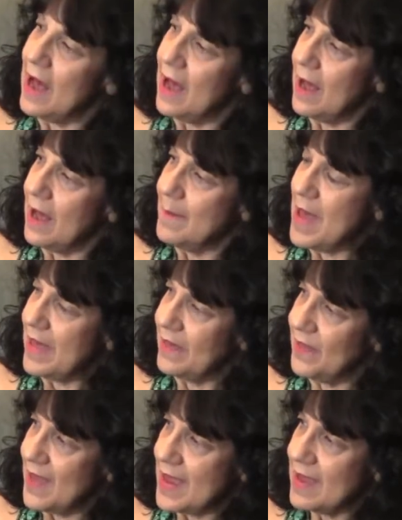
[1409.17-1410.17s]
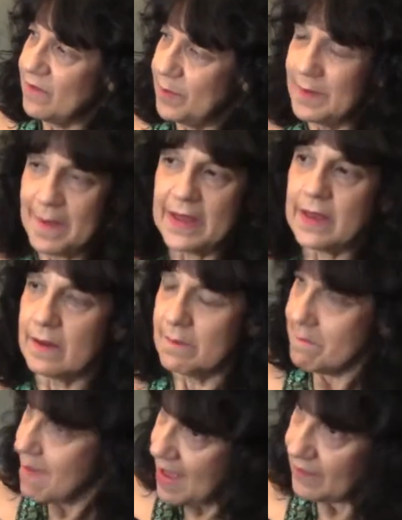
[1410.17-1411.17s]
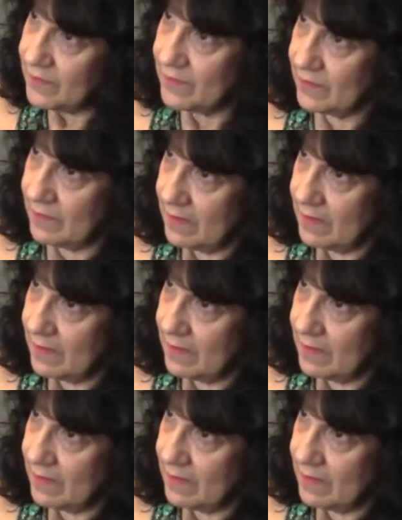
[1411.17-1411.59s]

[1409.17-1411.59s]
And they have been making a mess